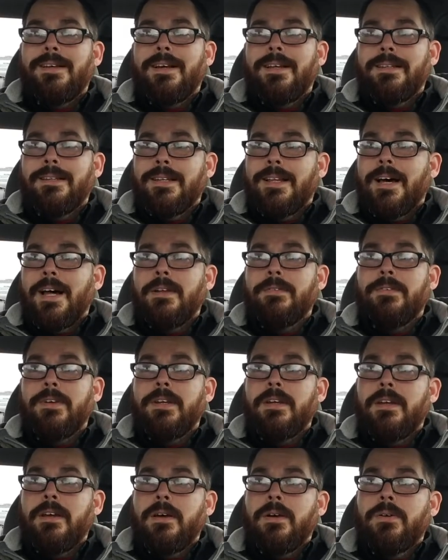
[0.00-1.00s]
a lot of
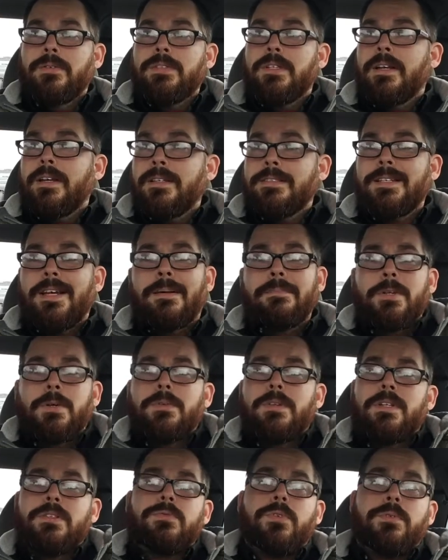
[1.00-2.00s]
videos. Like I said, I'm
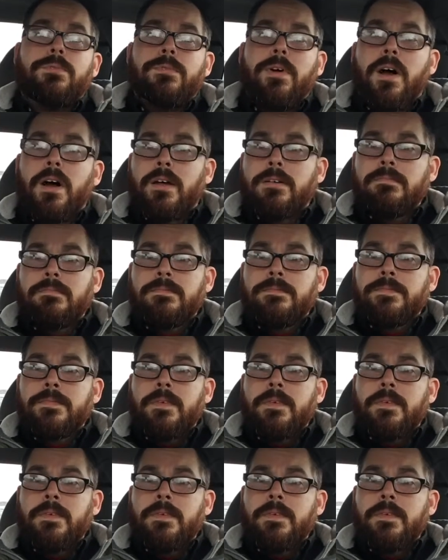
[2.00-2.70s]
doing this for fun.